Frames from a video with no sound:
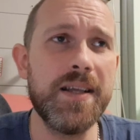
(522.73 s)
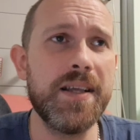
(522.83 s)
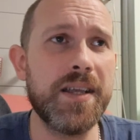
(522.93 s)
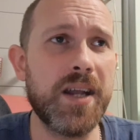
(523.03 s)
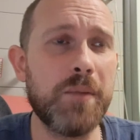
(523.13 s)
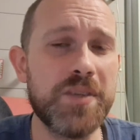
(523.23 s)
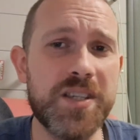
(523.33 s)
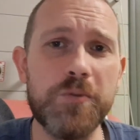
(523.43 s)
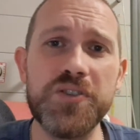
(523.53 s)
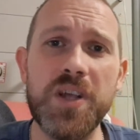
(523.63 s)
You know, I'm
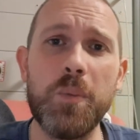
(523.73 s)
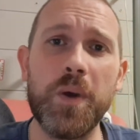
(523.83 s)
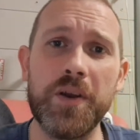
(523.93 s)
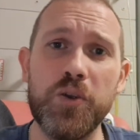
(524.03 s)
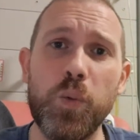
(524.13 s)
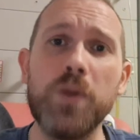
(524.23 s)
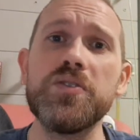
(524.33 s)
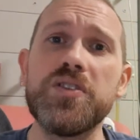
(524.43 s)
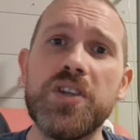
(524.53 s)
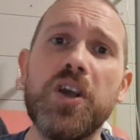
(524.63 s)
still someone who
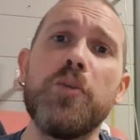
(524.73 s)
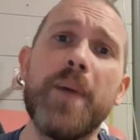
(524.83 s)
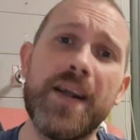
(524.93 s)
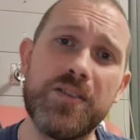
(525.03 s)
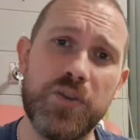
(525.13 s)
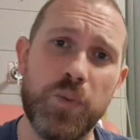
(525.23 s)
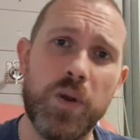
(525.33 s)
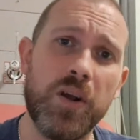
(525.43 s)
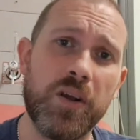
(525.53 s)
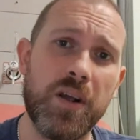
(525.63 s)
wants to go back to
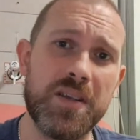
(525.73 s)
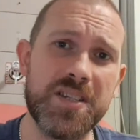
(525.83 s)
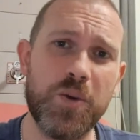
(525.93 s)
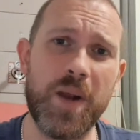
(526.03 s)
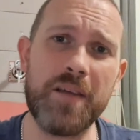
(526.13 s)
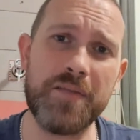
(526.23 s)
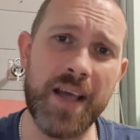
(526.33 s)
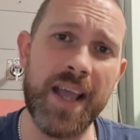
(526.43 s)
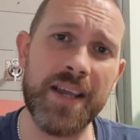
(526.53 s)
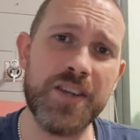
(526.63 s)
work. I still have that
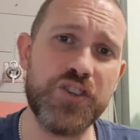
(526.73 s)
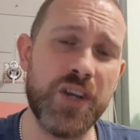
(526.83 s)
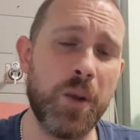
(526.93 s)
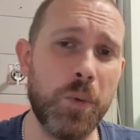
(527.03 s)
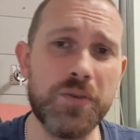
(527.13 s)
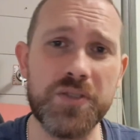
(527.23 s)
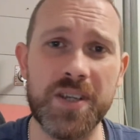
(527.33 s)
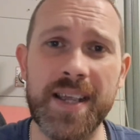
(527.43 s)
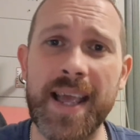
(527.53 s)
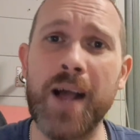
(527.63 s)
energy. I want to
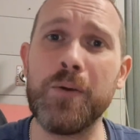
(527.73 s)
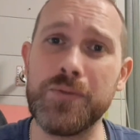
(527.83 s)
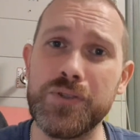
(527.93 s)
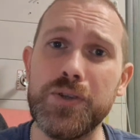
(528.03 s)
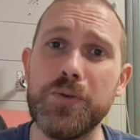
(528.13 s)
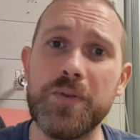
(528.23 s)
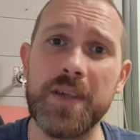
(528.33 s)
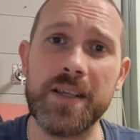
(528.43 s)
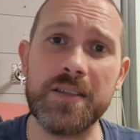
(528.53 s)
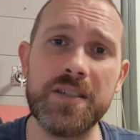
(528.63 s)
get out and do things.